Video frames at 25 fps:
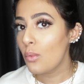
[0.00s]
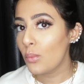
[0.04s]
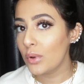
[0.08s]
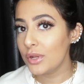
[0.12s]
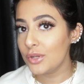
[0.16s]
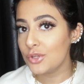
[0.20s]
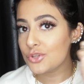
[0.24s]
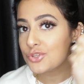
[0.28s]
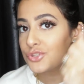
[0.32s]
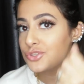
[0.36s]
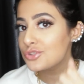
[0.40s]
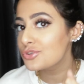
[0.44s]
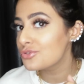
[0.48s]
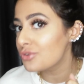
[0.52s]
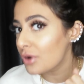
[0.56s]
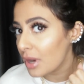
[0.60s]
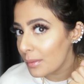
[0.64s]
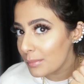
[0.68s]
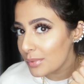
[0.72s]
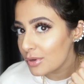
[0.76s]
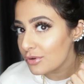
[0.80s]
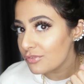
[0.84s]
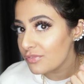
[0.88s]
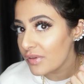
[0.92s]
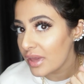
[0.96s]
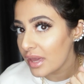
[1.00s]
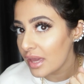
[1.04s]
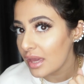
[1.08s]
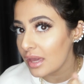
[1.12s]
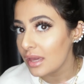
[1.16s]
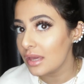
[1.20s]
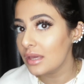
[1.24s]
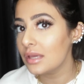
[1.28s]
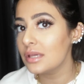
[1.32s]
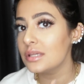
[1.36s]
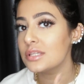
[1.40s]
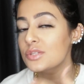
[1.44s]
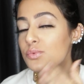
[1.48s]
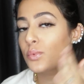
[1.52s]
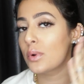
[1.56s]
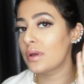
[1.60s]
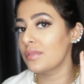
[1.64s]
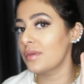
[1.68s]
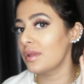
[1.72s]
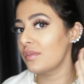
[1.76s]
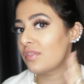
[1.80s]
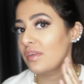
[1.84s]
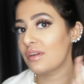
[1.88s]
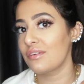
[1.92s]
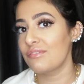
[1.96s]
when you scrub your face,
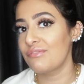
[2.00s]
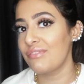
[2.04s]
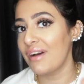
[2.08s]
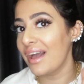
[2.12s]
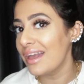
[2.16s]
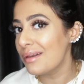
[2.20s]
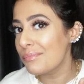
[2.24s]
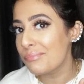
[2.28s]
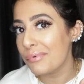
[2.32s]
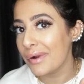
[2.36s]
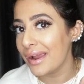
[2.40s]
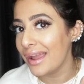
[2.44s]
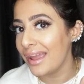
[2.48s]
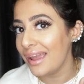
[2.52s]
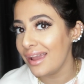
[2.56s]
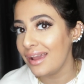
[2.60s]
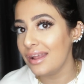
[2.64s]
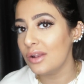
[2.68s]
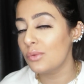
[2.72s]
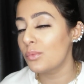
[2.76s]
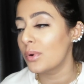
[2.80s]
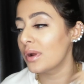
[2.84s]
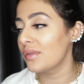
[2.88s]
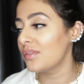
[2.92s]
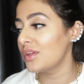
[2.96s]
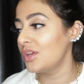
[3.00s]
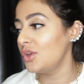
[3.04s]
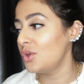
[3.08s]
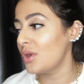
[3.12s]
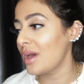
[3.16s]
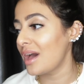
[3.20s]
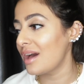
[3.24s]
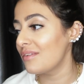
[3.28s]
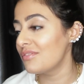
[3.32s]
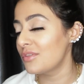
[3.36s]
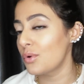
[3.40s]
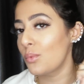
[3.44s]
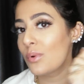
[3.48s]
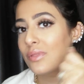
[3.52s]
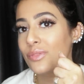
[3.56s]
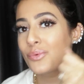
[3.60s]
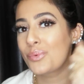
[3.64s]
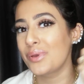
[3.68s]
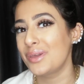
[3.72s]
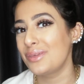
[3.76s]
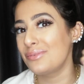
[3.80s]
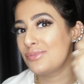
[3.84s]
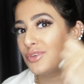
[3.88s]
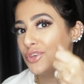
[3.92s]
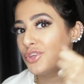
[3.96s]
whether they vibrate, whether you have the one
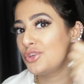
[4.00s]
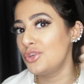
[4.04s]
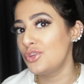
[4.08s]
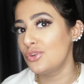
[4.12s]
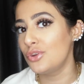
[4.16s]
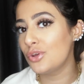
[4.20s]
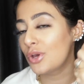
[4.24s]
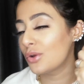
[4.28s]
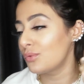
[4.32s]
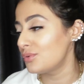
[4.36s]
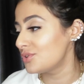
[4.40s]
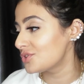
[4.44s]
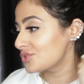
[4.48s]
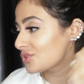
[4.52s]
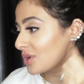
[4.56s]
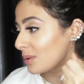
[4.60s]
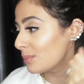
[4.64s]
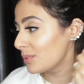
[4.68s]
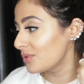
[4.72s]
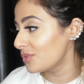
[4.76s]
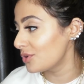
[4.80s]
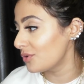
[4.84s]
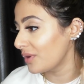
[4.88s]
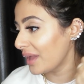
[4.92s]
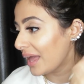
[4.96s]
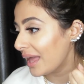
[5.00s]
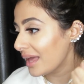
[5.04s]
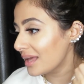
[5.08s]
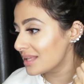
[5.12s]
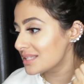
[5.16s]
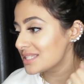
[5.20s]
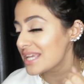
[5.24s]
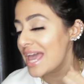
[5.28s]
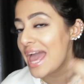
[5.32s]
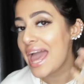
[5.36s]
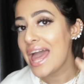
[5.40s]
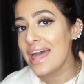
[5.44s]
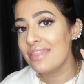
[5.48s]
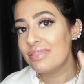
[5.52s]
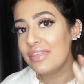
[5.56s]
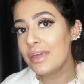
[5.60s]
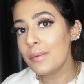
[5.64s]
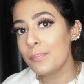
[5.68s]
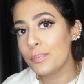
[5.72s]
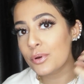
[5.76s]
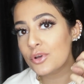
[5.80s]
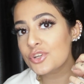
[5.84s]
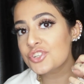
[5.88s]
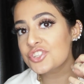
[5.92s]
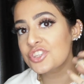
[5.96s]
that you scrub with your hands,
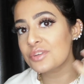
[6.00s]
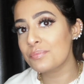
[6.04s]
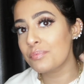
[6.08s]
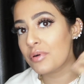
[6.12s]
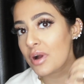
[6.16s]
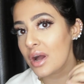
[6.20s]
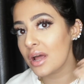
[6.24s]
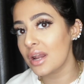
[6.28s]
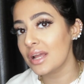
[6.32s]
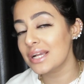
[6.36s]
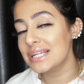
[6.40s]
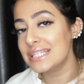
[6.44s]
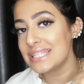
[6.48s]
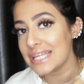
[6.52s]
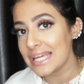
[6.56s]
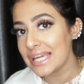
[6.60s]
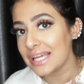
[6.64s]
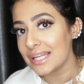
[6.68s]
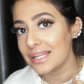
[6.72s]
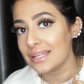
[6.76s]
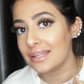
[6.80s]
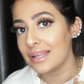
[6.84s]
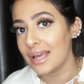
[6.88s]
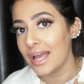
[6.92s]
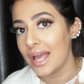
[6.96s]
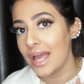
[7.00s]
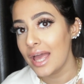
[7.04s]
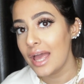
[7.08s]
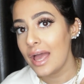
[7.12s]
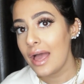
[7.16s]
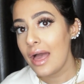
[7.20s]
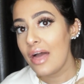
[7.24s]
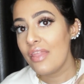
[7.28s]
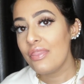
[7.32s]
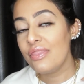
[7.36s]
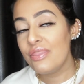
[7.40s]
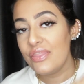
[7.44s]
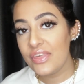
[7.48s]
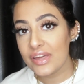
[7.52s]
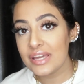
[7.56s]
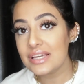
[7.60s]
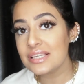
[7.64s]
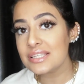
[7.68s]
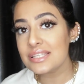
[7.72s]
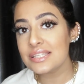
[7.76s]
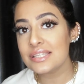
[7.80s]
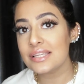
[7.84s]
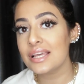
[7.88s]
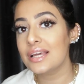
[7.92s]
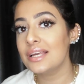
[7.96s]
they push the product in.
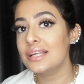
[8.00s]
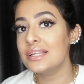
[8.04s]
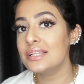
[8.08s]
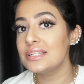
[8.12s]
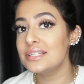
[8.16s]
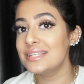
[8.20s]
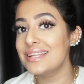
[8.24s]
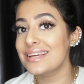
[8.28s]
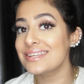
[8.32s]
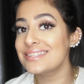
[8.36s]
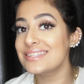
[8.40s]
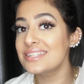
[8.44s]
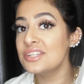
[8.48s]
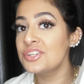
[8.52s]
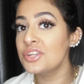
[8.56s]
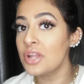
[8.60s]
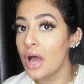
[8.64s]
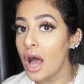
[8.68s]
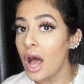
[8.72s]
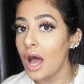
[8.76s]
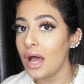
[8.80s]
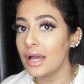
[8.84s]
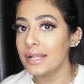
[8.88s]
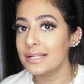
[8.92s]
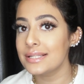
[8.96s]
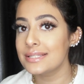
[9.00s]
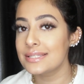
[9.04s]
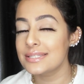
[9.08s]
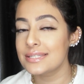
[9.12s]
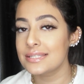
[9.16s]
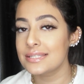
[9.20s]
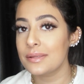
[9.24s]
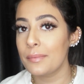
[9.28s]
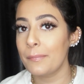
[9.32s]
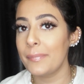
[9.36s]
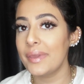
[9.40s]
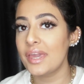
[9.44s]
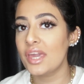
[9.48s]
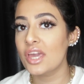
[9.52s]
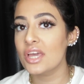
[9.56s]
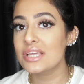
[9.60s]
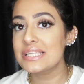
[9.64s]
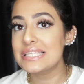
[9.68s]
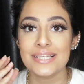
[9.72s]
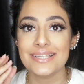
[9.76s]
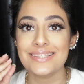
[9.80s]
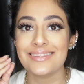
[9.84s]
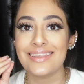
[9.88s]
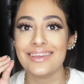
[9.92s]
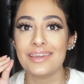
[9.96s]
This does not,
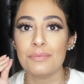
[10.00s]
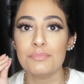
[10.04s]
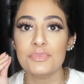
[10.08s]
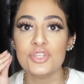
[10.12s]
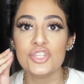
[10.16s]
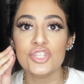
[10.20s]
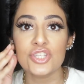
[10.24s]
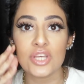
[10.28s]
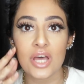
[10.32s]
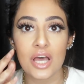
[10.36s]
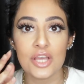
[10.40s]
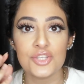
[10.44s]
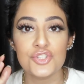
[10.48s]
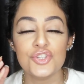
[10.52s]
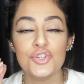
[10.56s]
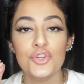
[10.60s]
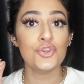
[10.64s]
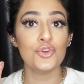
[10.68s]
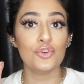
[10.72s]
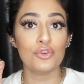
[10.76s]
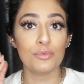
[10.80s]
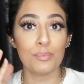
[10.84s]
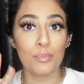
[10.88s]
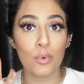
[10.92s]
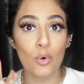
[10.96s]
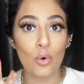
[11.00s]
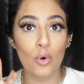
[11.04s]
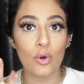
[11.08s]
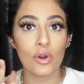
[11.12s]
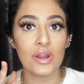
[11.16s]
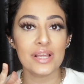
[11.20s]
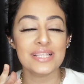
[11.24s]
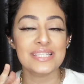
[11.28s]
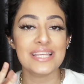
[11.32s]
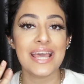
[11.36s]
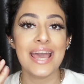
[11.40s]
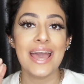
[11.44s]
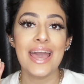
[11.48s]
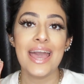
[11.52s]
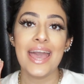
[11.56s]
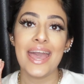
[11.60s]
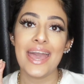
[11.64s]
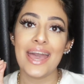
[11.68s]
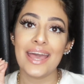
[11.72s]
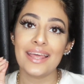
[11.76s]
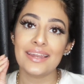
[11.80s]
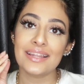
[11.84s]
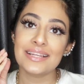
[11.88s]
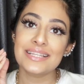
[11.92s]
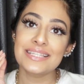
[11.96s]
because it's like massaging your pores,
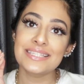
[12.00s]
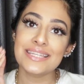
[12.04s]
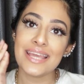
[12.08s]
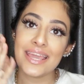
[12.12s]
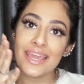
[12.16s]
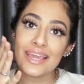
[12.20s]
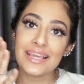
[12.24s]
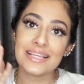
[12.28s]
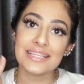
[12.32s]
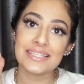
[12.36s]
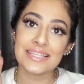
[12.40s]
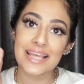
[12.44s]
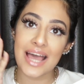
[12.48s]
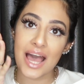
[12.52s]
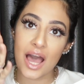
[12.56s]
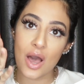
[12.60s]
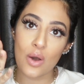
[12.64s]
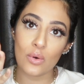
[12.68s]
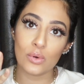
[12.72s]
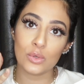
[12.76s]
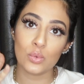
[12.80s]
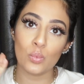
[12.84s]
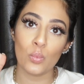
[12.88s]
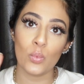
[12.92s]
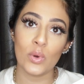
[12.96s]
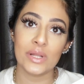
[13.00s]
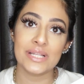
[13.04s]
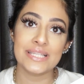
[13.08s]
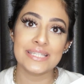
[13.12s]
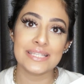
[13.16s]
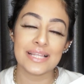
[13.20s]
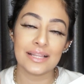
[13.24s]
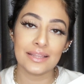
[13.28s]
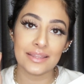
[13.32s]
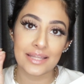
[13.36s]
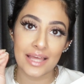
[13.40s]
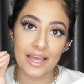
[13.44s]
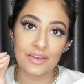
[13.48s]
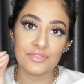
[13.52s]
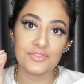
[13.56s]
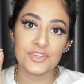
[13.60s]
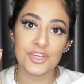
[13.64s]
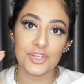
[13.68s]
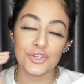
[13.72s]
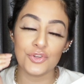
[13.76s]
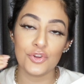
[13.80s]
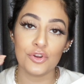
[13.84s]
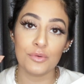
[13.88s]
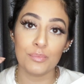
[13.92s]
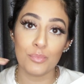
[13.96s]
and it takes out what's
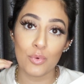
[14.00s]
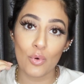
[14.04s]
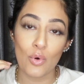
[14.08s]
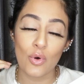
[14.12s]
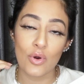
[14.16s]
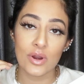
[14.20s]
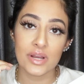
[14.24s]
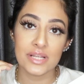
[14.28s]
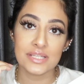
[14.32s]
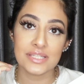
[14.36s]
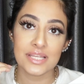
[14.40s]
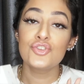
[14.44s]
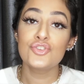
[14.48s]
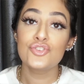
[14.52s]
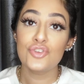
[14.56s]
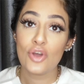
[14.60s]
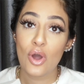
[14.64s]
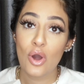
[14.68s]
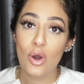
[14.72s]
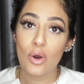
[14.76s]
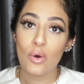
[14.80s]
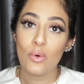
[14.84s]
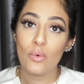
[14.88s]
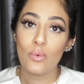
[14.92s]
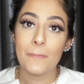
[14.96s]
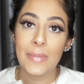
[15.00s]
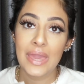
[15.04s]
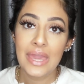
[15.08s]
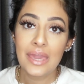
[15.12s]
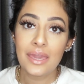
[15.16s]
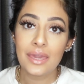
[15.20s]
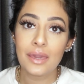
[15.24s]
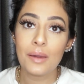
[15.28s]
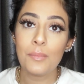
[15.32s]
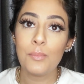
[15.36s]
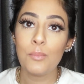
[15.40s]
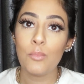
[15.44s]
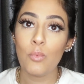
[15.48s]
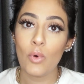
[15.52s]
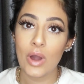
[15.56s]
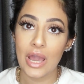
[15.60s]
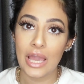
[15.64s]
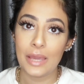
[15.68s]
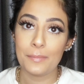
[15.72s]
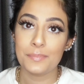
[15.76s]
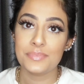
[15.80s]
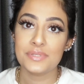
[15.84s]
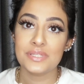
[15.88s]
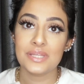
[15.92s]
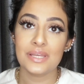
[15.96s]
left in your pores. So makeup
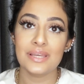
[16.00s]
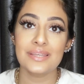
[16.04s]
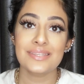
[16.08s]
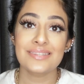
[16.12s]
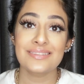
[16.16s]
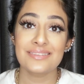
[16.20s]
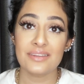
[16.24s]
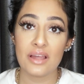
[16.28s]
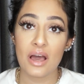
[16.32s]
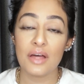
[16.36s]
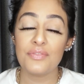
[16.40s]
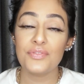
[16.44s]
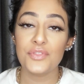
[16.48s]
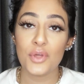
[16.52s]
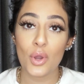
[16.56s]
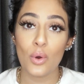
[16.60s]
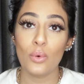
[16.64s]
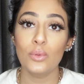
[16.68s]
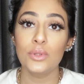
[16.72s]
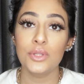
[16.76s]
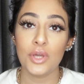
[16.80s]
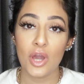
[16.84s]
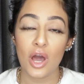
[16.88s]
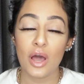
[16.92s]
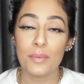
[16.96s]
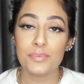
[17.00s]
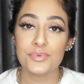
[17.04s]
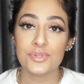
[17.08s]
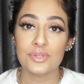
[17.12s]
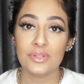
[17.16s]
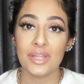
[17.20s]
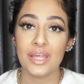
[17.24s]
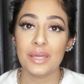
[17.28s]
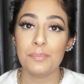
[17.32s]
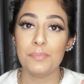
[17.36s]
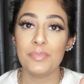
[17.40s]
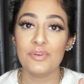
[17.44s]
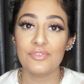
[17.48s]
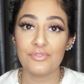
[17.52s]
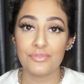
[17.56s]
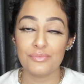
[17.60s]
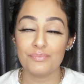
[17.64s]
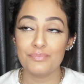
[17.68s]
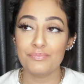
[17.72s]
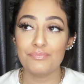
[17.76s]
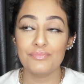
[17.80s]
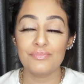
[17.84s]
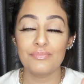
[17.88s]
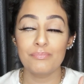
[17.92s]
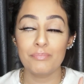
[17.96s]
wipes is not the only option. Like,
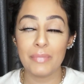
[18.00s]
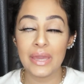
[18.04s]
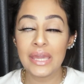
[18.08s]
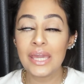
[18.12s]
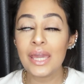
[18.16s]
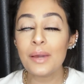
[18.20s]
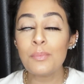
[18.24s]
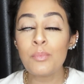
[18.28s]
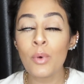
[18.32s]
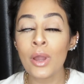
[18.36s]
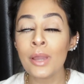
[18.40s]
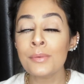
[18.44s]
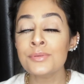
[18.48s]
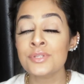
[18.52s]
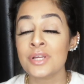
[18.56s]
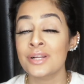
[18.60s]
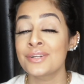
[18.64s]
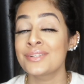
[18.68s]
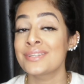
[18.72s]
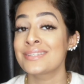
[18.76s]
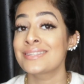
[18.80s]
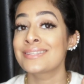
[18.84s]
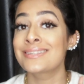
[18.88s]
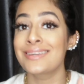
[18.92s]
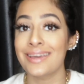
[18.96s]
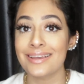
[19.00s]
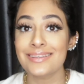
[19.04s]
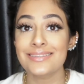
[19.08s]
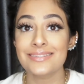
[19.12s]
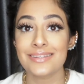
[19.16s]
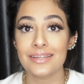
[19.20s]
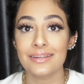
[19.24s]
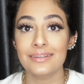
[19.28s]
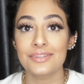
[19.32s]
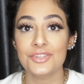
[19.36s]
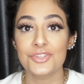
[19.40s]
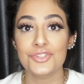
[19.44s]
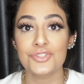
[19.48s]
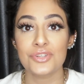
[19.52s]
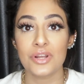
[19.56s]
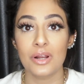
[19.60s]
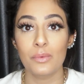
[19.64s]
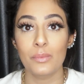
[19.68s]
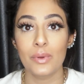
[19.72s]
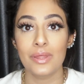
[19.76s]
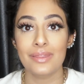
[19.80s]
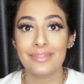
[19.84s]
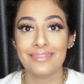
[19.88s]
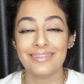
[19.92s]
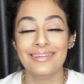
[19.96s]
makeup wipes are disgusting to
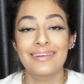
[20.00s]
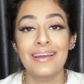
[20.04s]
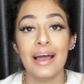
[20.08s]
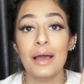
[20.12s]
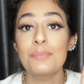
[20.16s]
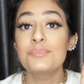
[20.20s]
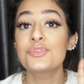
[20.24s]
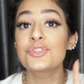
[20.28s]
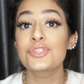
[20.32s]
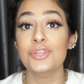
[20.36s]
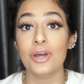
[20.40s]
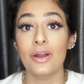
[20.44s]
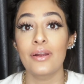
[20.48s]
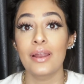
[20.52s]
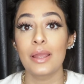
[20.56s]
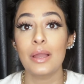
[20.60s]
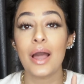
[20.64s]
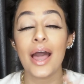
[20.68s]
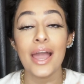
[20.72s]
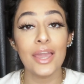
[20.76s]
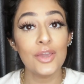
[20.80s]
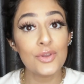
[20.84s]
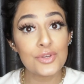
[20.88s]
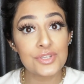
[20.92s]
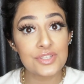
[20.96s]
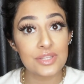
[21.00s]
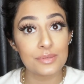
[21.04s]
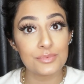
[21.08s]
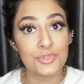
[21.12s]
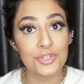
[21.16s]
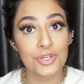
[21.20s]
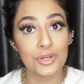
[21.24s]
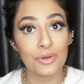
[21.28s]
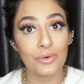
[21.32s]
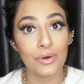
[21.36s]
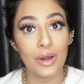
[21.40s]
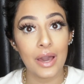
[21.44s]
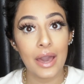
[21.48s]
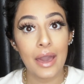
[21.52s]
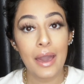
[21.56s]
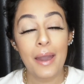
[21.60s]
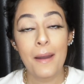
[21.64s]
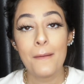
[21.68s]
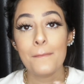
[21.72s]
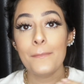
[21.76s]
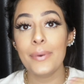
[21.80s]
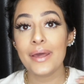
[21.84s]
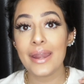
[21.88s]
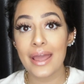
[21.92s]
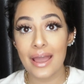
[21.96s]
start with. I'm sorry, I use them too,
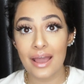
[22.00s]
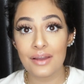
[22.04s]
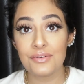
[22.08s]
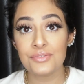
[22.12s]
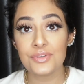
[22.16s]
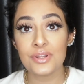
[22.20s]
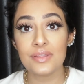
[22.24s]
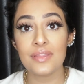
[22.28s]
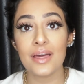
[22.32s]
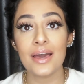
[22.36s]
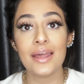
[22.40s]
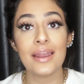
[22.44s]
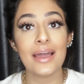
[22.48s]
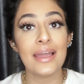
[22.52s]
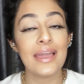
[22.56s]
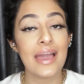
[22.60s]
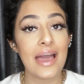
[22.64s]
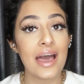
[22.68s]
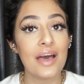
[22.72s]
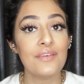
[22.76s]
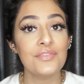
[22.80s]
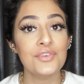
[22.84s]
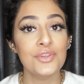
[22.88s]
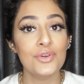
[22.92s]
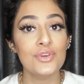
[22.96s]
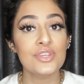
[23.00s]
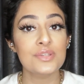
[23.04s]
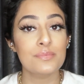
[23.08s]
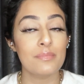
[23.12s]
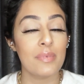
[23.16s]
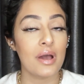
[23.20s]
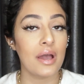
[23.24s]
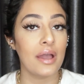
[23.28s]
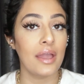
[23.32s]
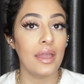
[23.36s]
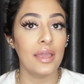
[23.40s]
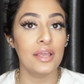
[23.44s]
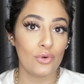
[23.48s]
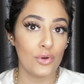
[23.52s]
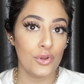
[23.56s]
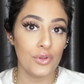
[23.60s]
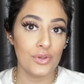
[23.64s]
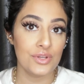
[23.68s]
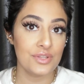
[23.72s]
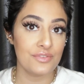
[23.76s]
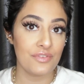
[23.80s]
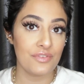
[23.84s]
but after that I have to use my FOREO